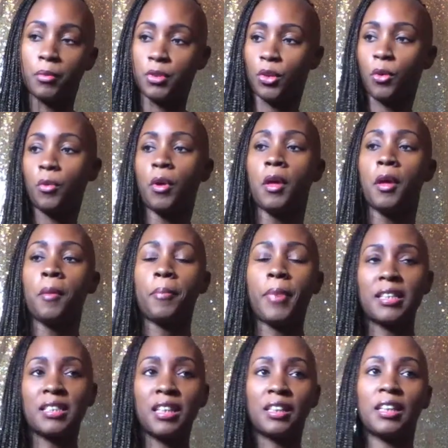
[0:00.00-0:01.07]
So
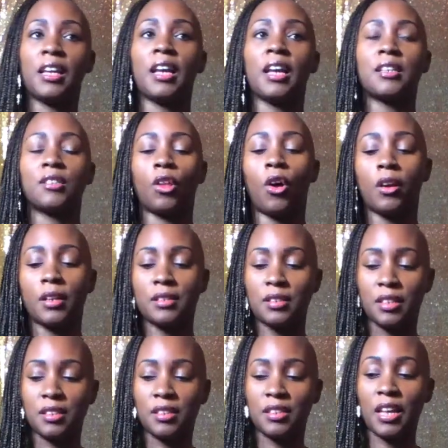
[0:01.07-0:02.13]
basically, as long as
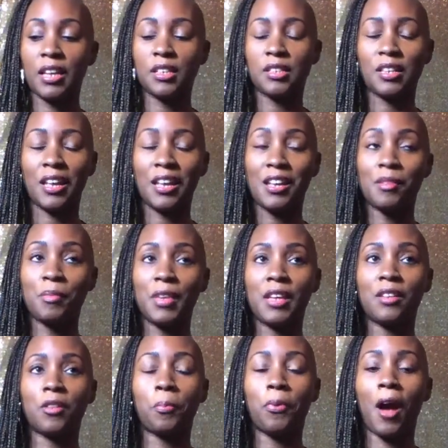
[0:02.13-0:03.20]
this stays in me,
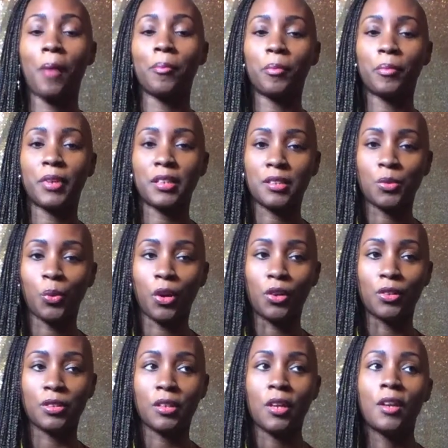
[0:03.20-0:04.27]
the problem gets
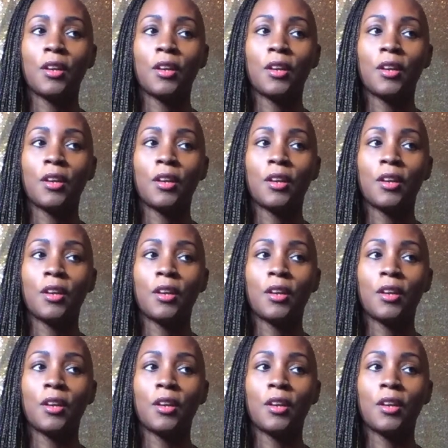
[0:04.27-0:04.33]
worse.